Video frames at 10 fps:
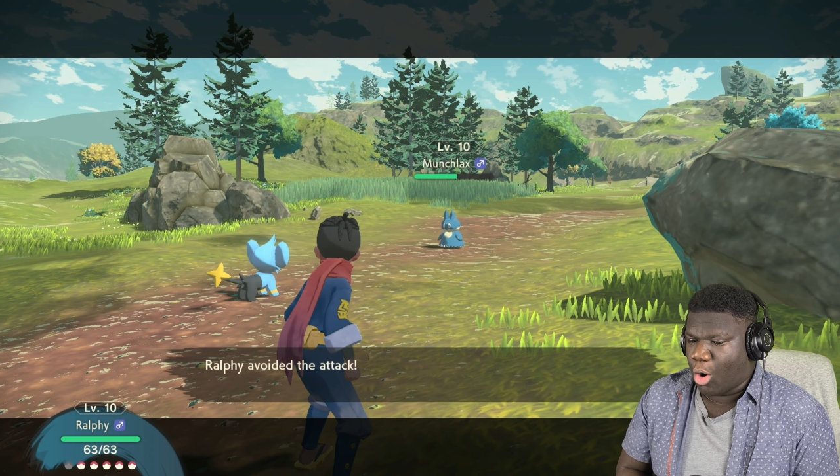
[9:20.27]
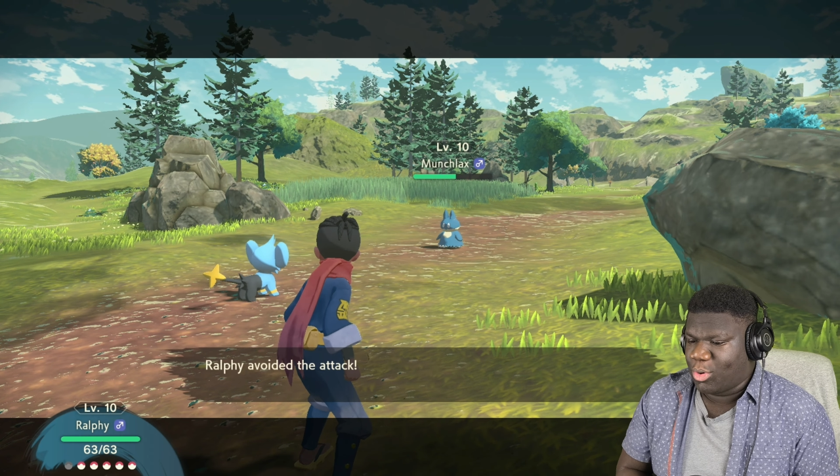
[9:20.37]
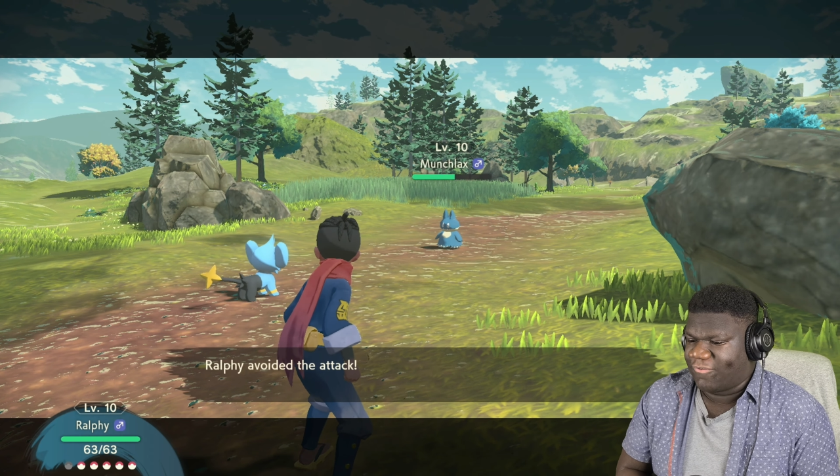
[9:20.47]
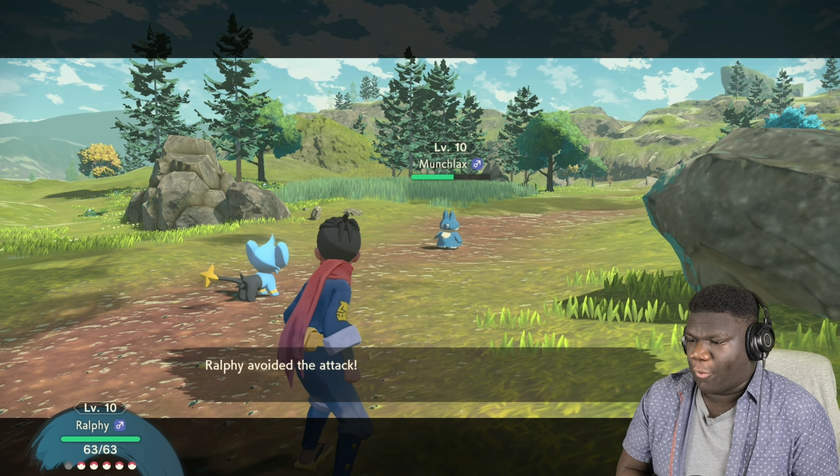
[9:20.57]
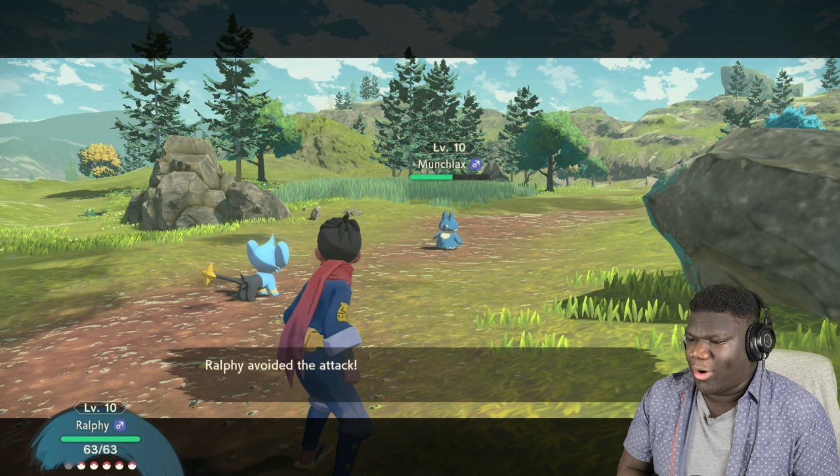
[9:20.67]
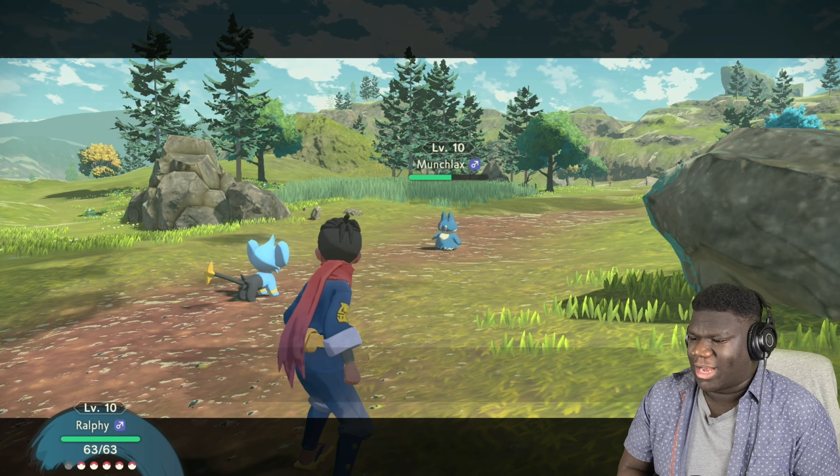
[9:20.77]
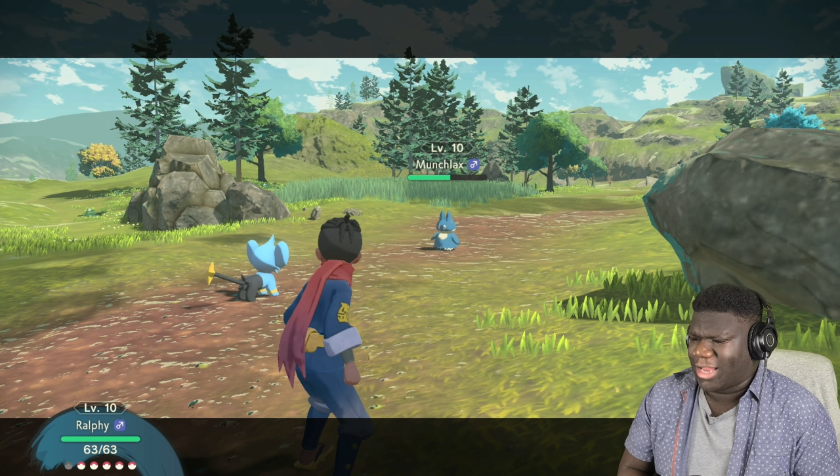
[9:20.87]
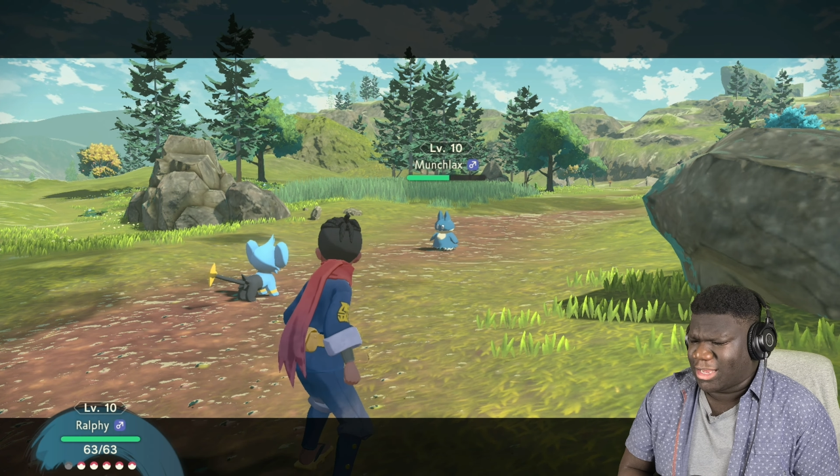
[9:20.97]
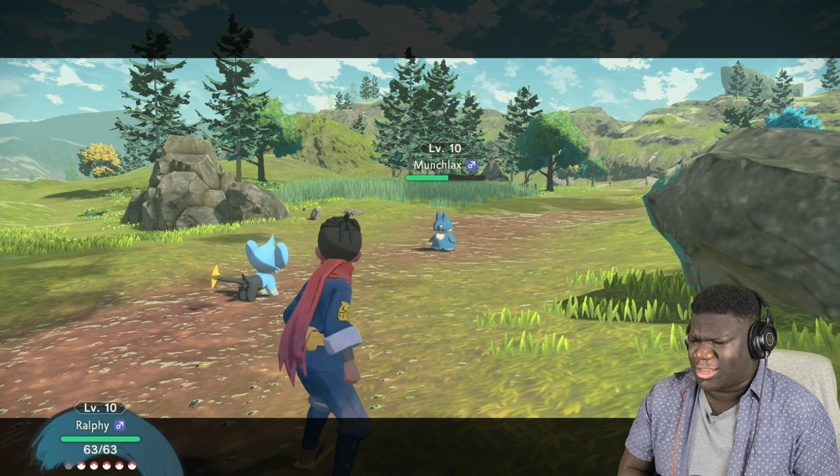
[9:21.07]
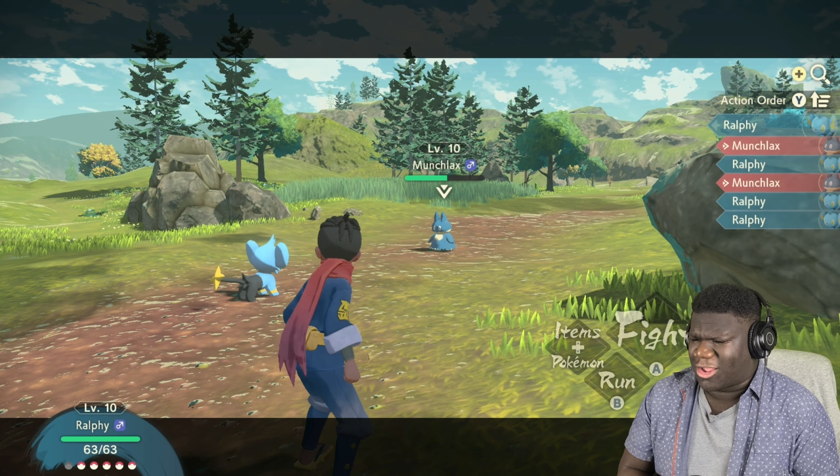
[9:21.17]
oh, we avoided,
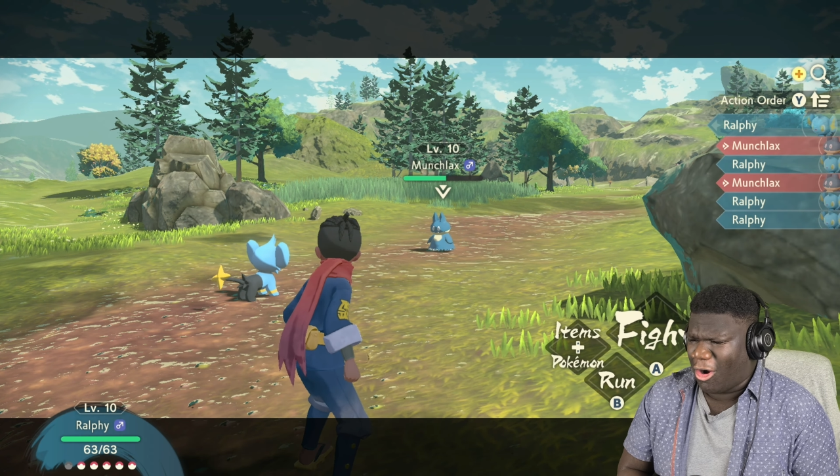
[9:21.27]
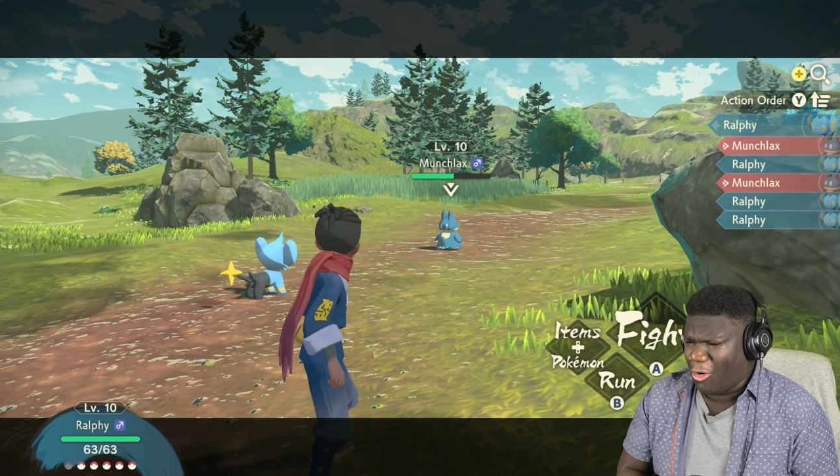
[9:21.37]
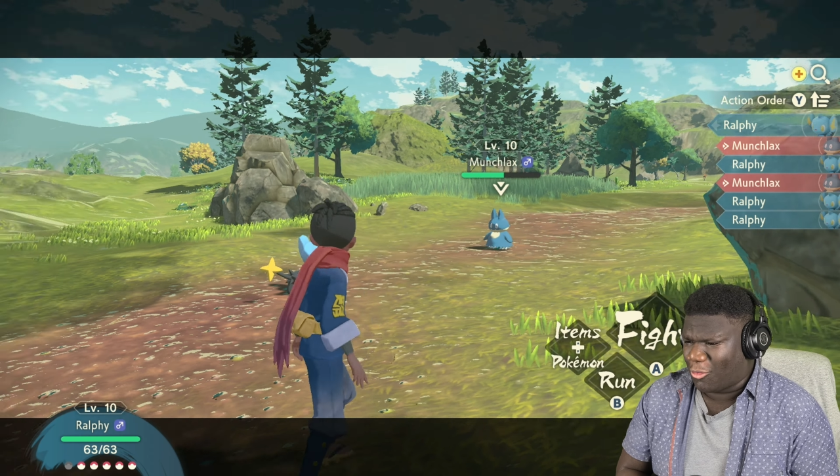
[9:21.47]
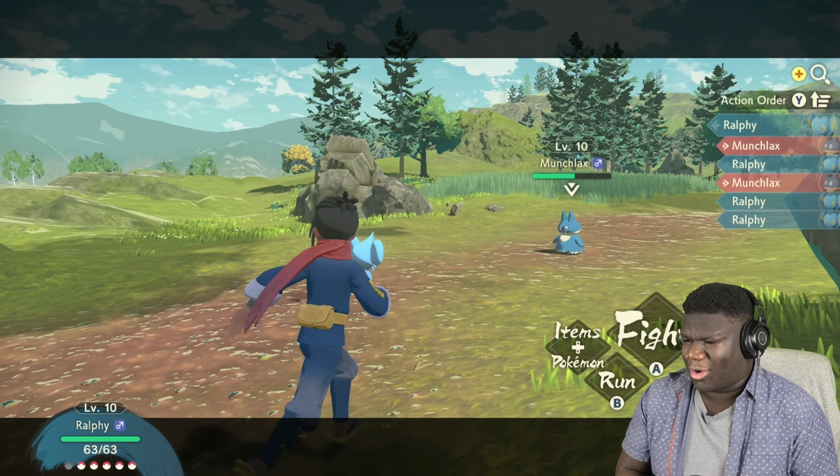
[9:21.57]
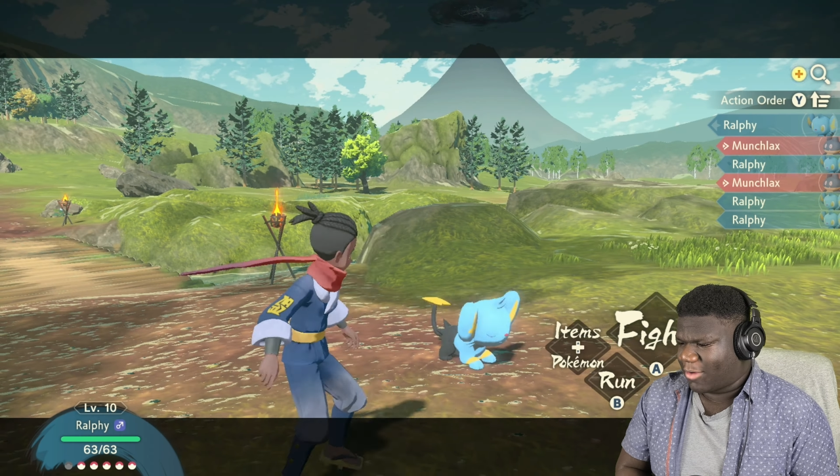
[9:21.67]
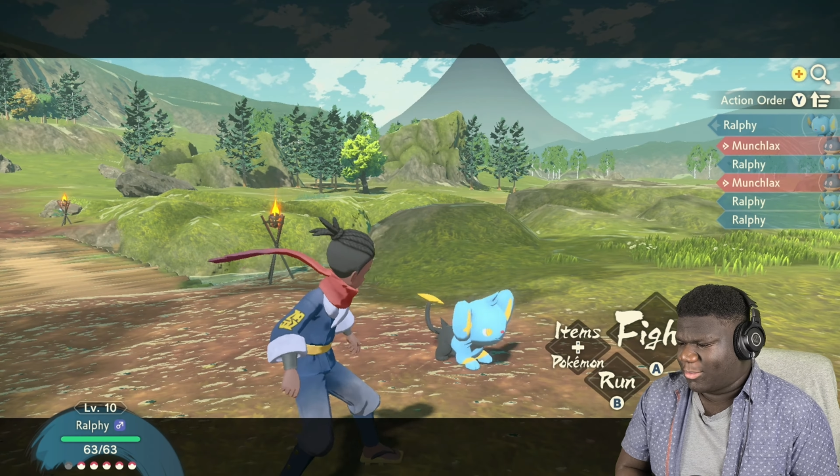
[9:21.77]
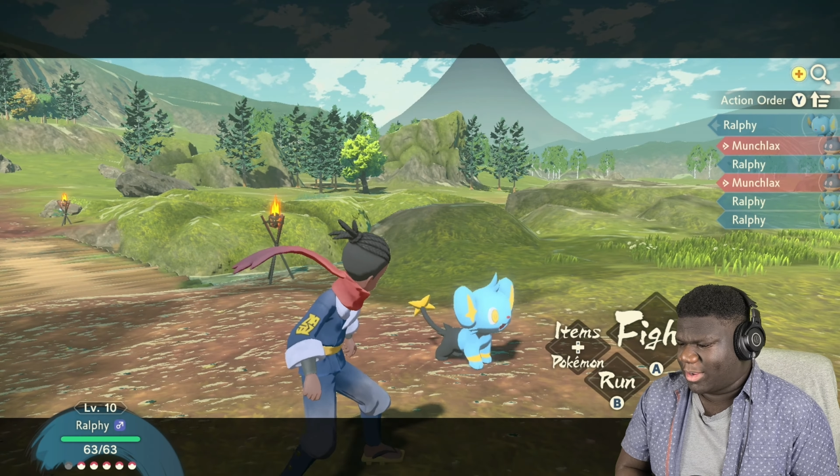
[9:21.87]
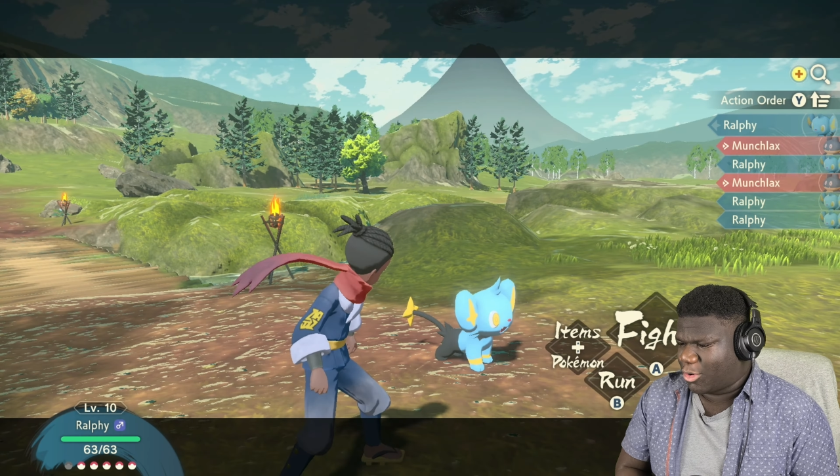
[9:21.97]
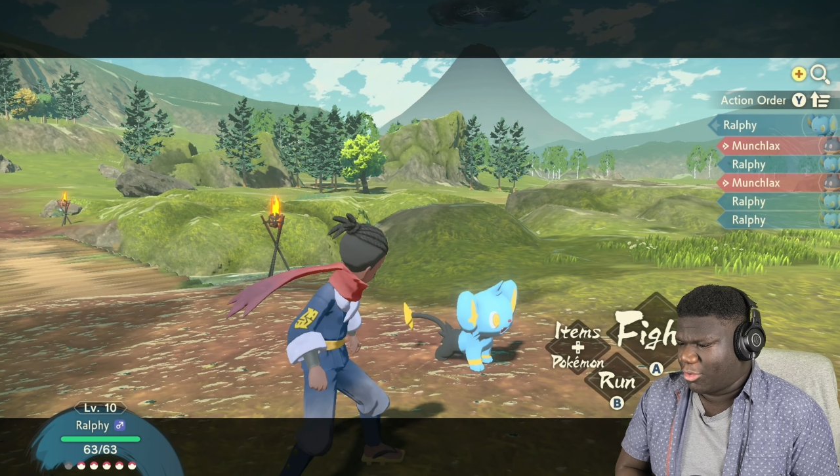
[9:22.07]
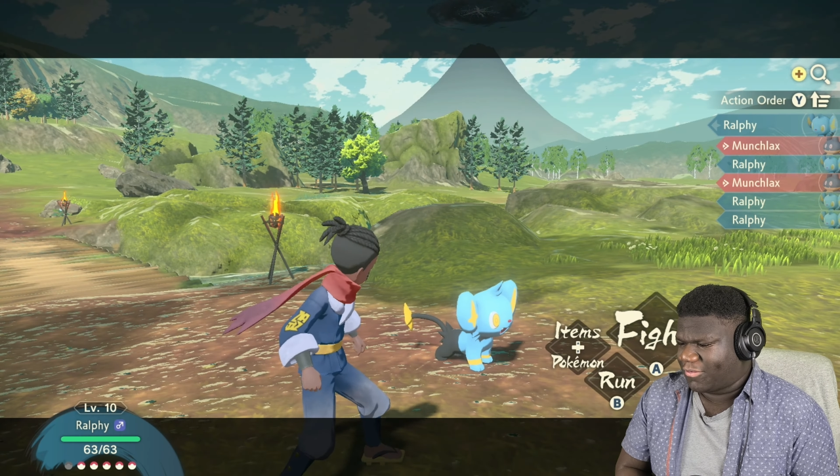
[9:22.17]
let's go. It would
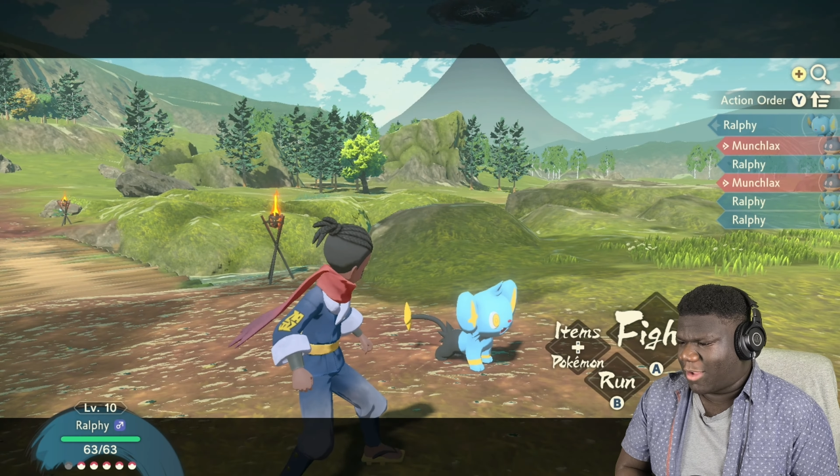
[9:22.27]
be cool